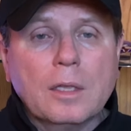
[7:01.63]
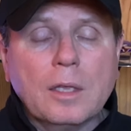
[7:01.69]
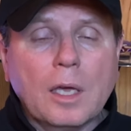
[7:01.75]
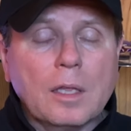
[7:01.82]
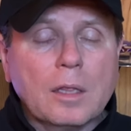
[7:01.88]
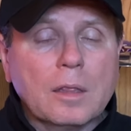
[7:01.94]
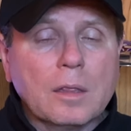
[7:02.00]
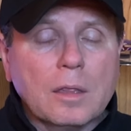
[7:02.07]

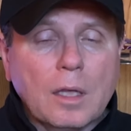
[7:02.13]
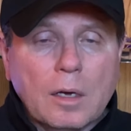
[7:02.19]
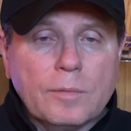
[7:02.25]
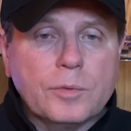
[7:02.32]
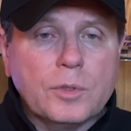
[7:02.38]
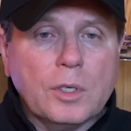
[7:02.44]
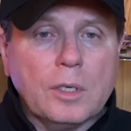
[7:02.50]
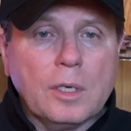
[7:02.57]
They
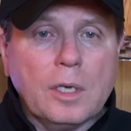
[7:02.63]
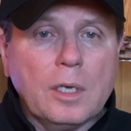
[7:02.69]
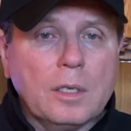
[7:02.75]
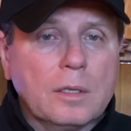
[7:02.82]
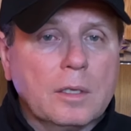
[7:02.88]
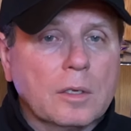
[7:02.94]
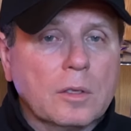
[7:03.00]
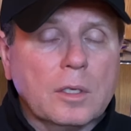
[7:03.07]
love to
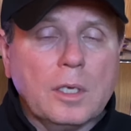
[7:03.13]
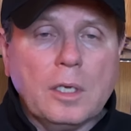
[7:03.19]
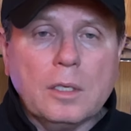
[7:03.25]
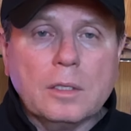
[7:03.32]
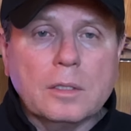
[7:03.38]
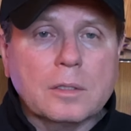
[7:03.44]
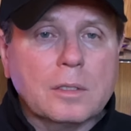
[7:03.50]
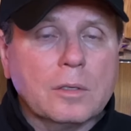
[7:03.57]
eat. They'll
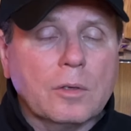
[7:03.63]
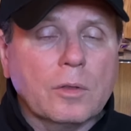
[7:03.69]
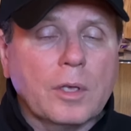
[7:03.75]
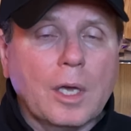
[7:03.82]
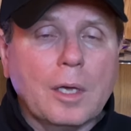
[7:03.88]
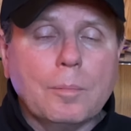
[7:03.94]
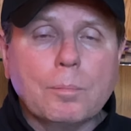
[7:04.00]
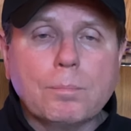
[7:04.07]
eat until
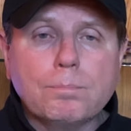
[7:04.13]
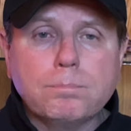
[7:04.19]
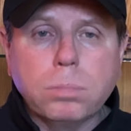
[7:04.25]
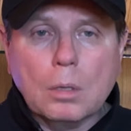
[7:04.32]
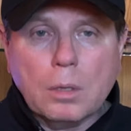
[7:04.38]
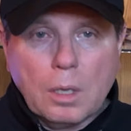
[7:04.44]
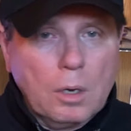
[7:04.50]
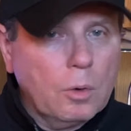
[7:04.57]
they
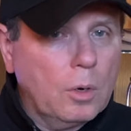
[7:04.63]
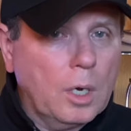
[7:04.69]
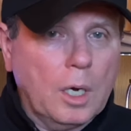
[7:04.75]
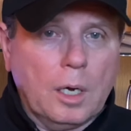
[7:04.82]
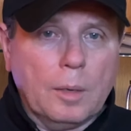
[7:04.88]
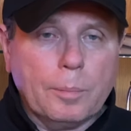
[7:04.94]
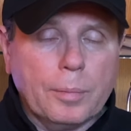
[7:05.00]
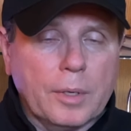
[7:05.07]
blow
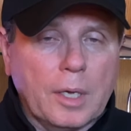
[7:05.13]
up,